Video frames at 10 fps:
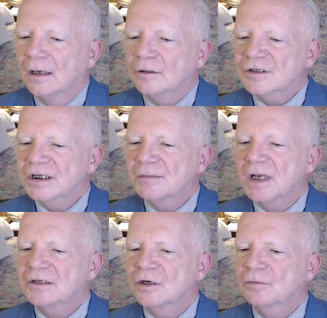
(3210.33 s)
No sleep
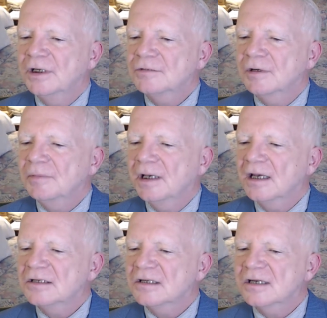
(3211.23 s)
till Breezewood,
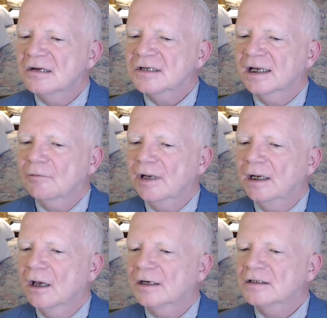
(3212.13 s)
PA says, sounds like we
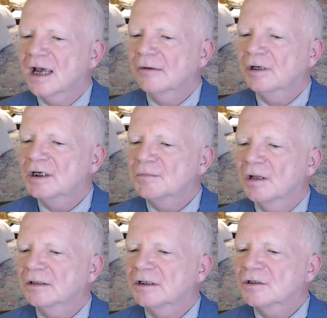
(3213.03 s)
got a Taiwanese
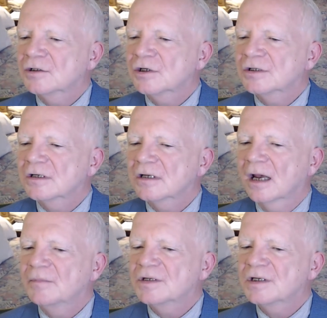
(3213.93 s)
politician just in
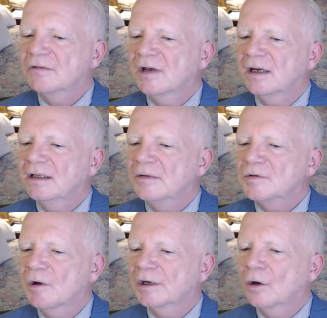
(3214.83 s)
time to see if any
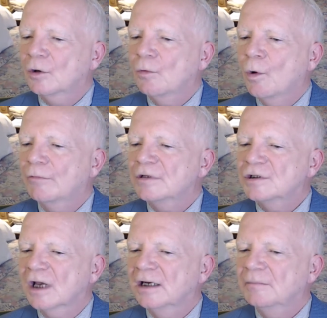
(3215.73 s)
libs want to go to war with
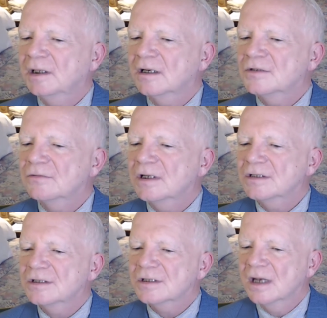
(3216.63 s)
China because
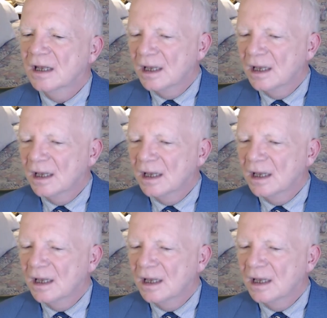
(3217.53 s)
reasons.